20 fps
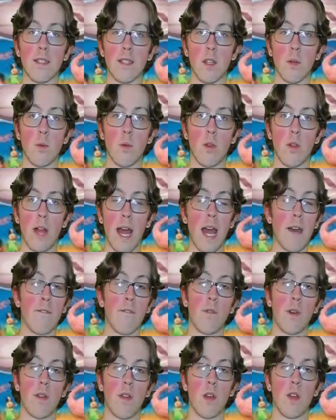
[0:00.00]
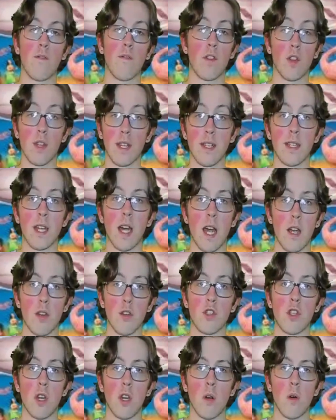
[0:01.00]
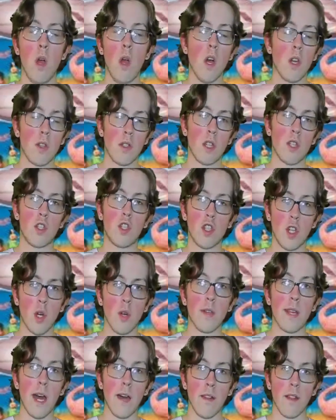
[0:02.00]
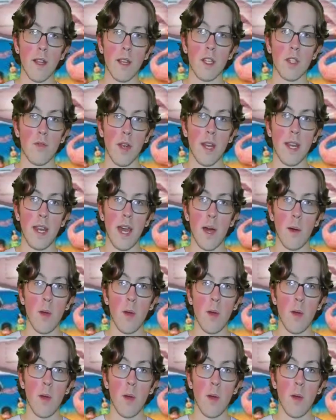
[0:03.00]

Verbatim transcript: that will have with her for the entire show. So let's just go down the list right now.